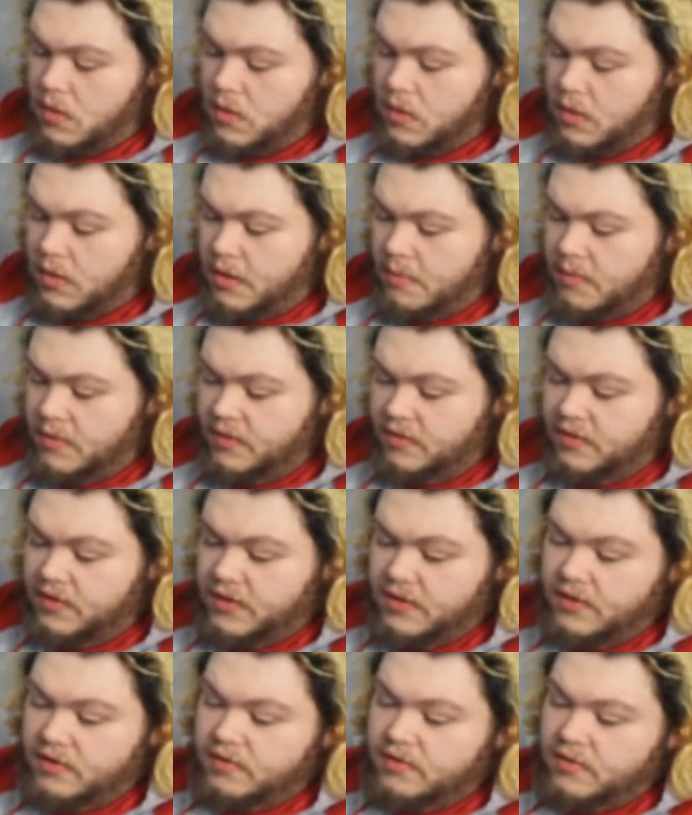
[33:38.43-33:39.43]
Let me see.
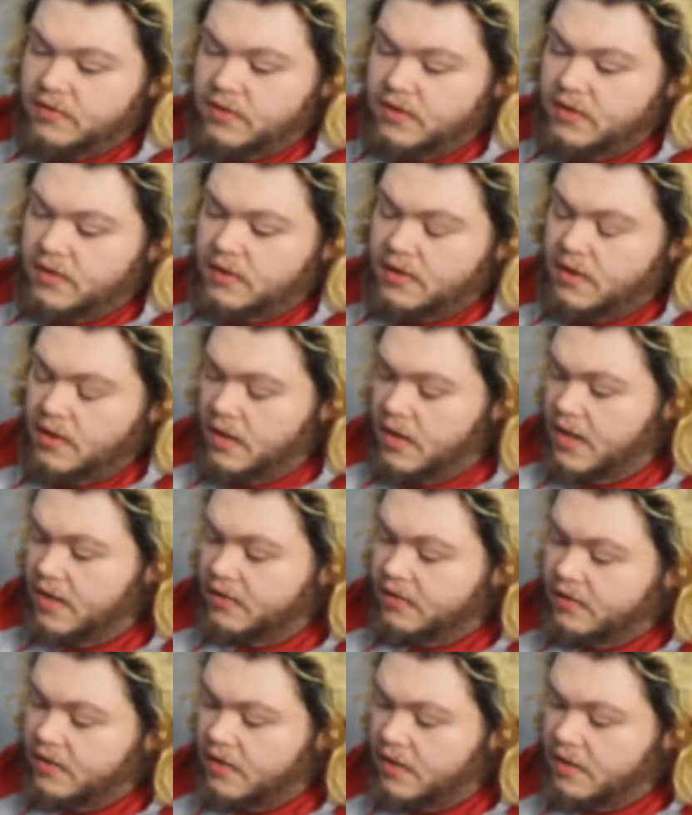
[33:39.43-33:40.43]
These are the
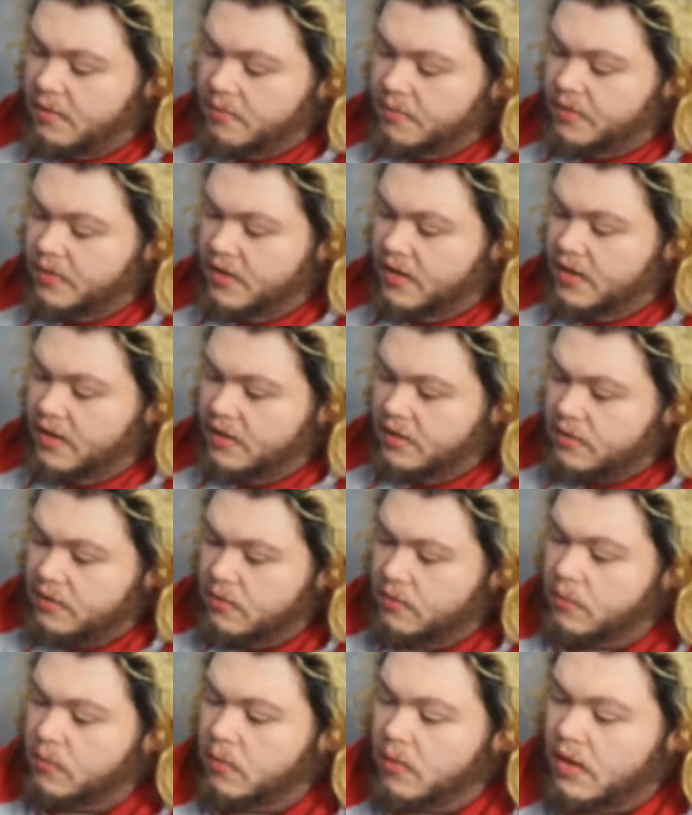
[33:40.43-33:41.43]
hats that Umbreon
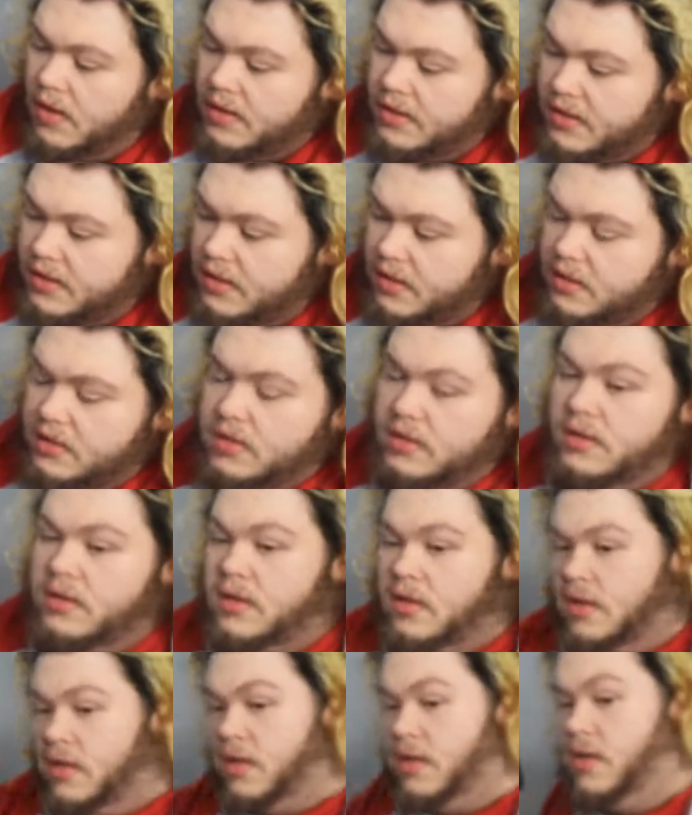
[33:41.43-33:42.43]
wanted.
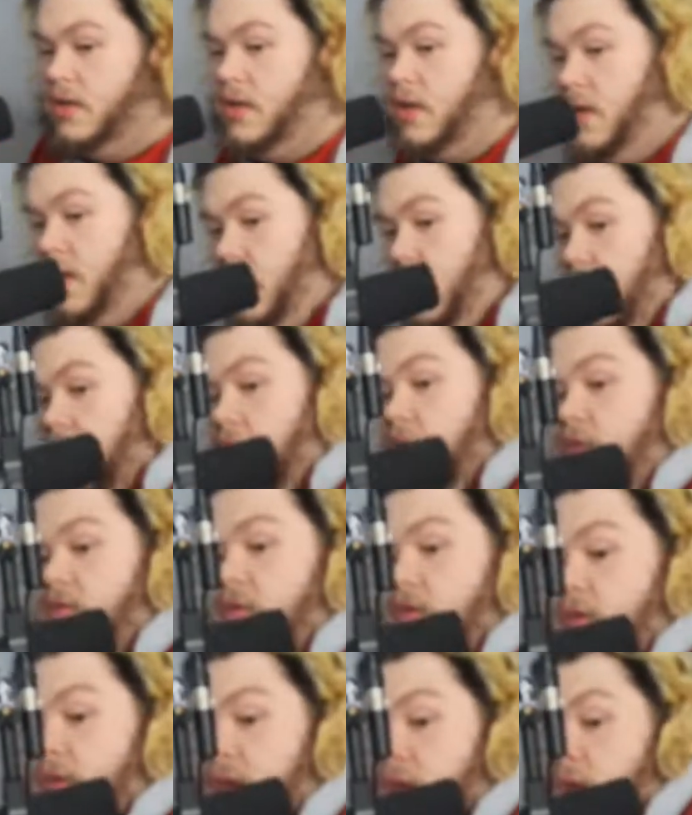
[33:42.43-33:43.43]
Let's
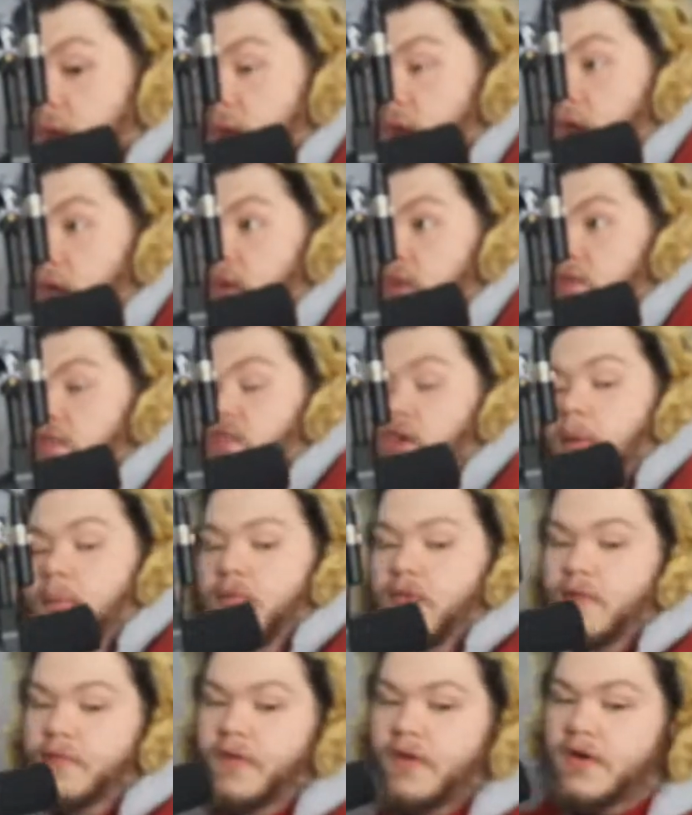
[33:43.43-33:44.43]
see. So I'm
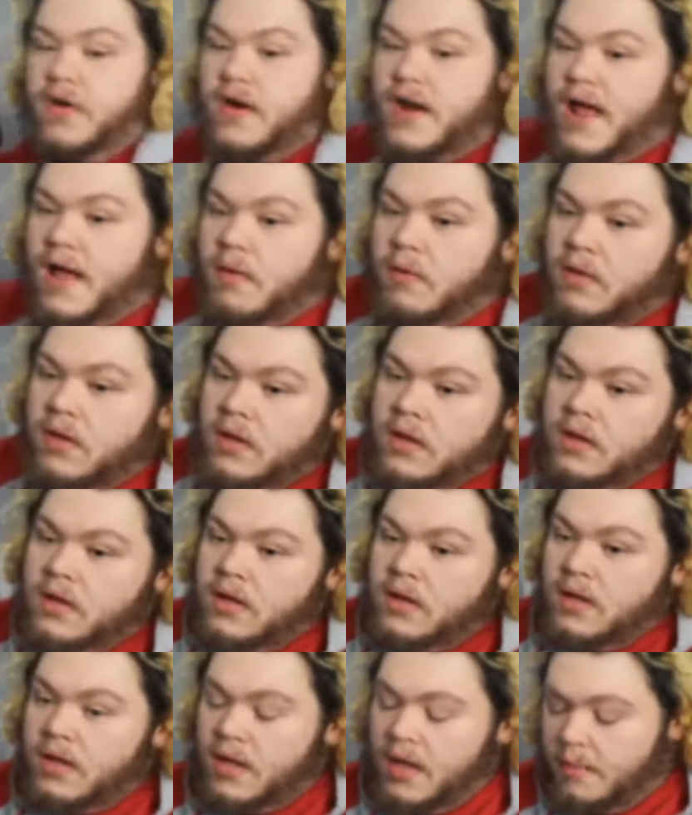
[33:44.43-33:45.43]
still figuring out.
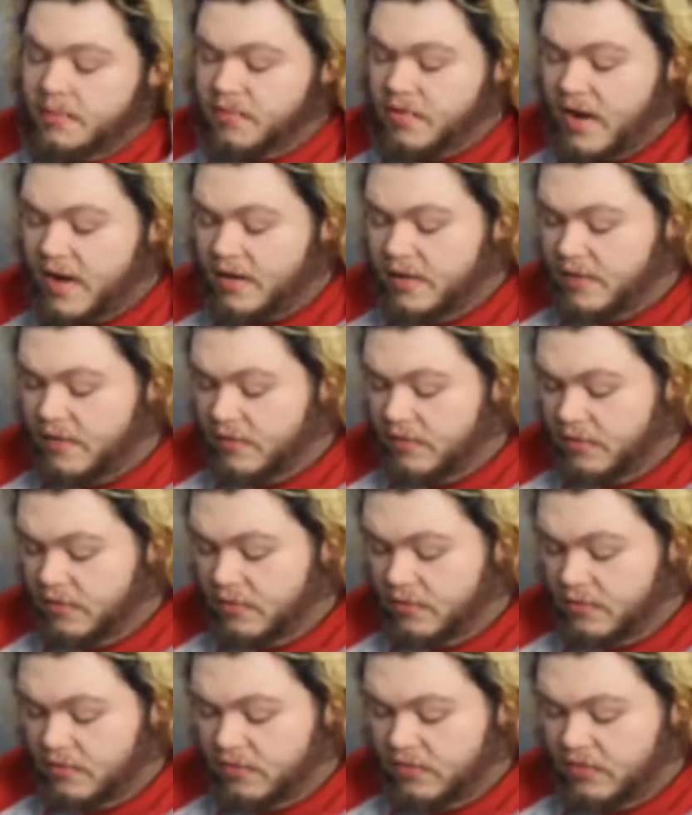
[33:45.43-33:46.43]
I'm trying to
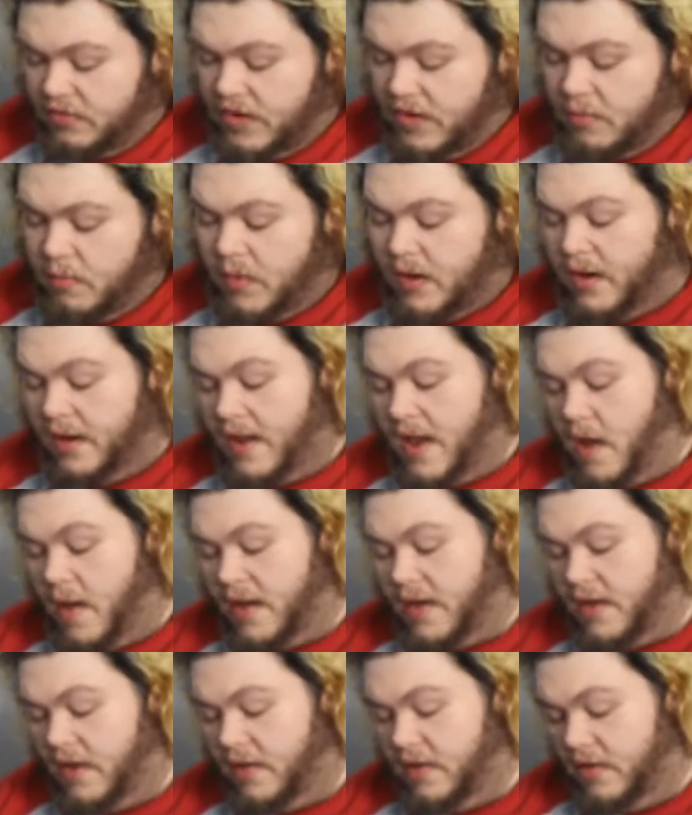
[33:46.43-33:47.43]
see how I
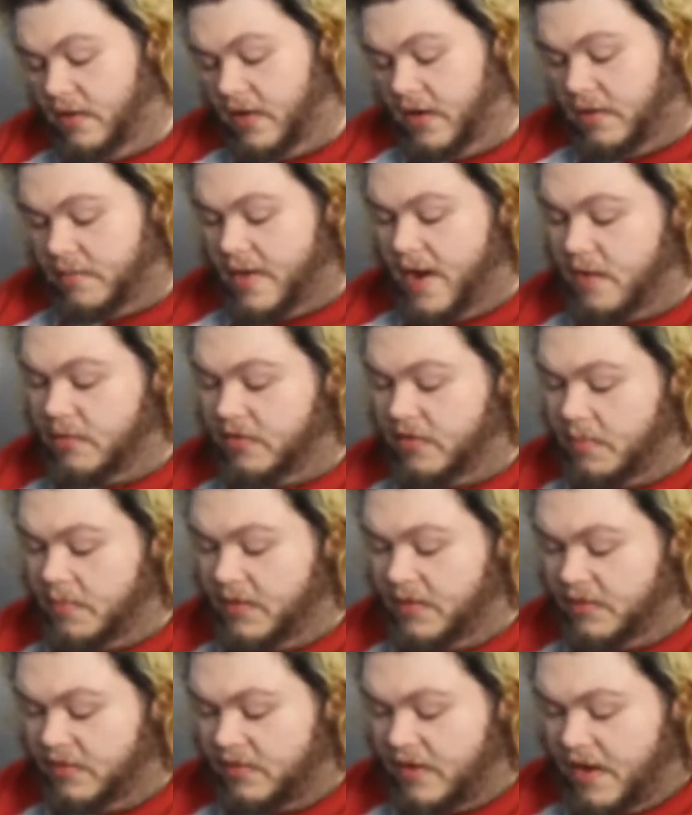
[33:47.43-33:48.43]
can get around some of
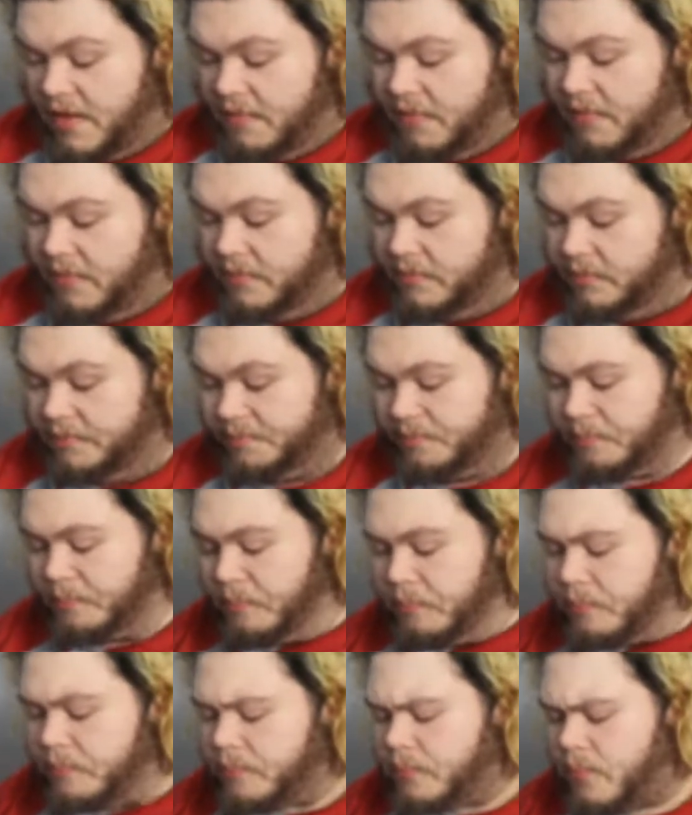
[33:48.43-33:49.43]
this stuff
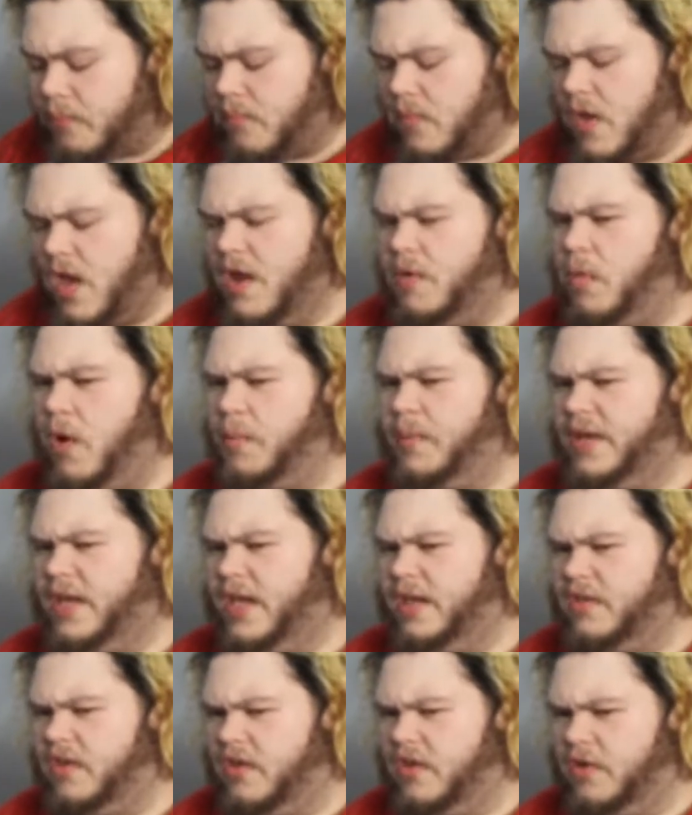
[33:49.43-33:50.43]
and what we
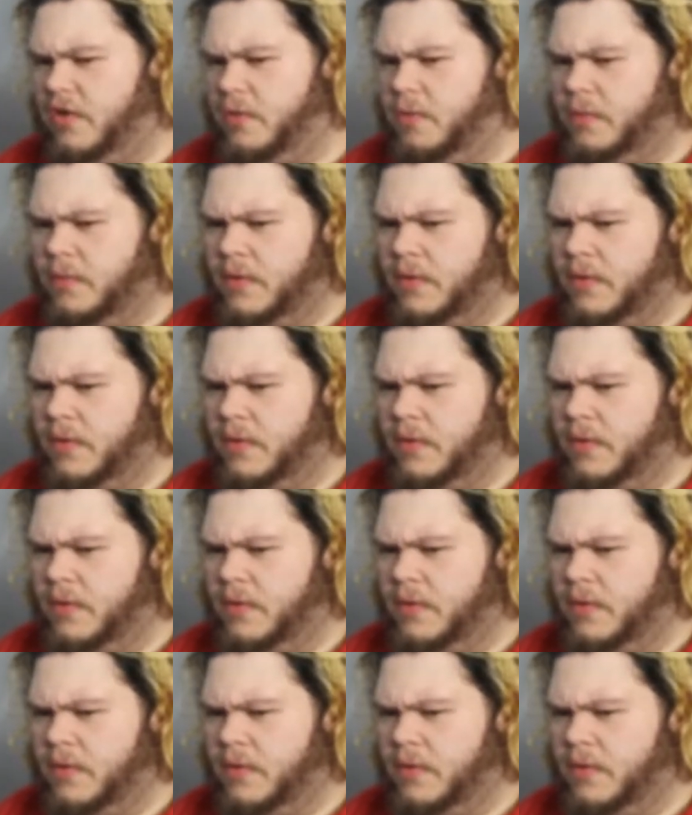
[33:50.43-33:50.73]
need to do.